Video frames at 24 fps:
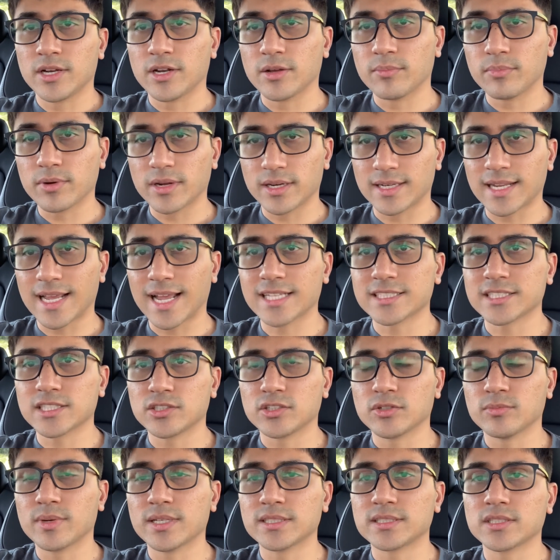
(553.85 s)
attach it to
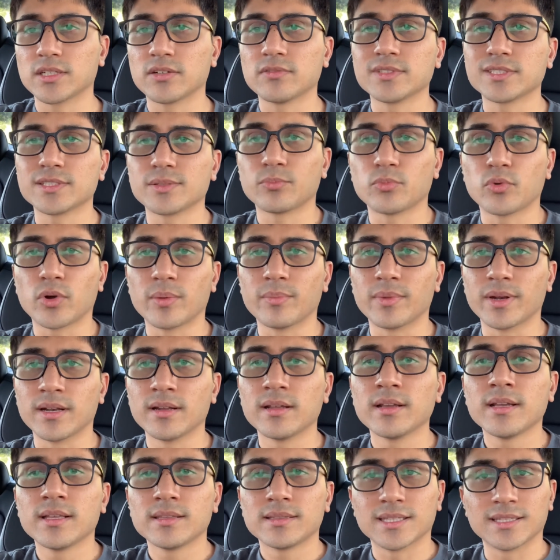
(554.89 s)
my service appointment,
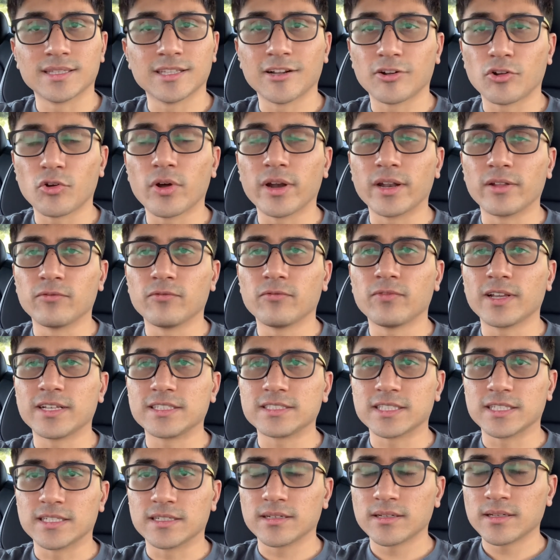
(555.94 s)
then they'll go ahead and
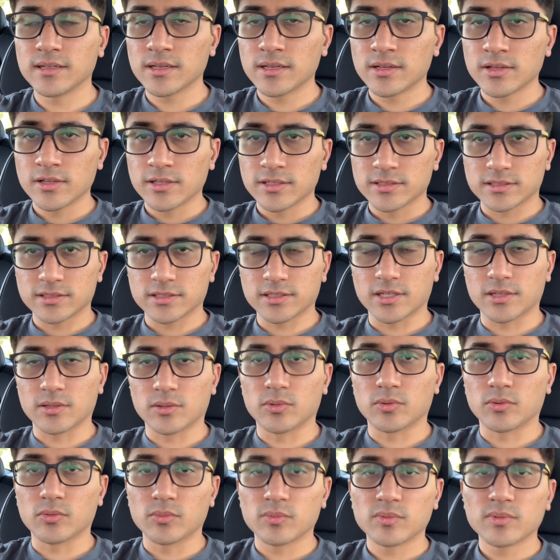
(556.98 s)
fix it.
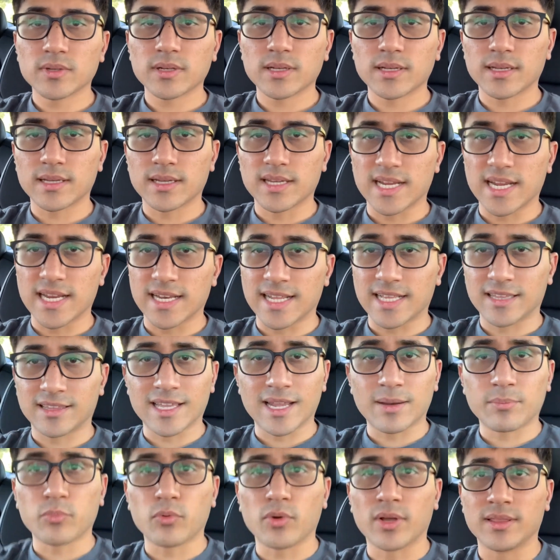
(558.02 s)
So, and at
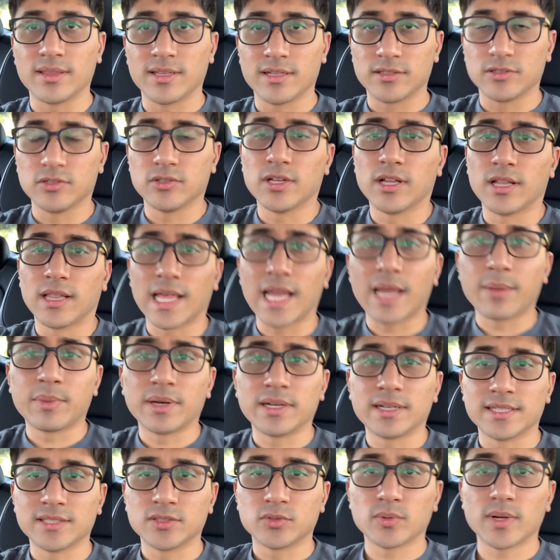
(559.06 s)
that point, they'll do the
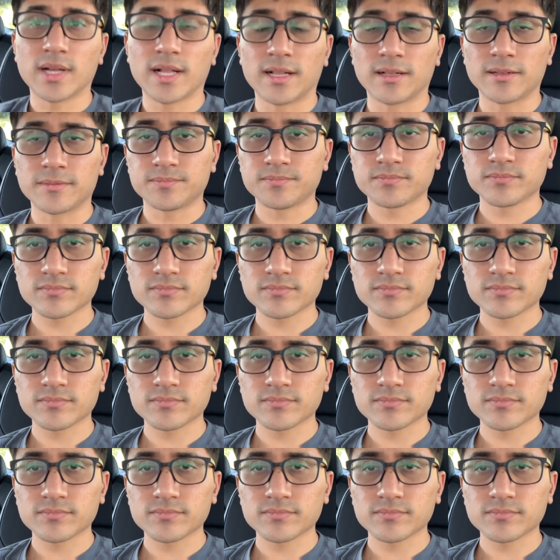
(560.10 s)
alignment as well.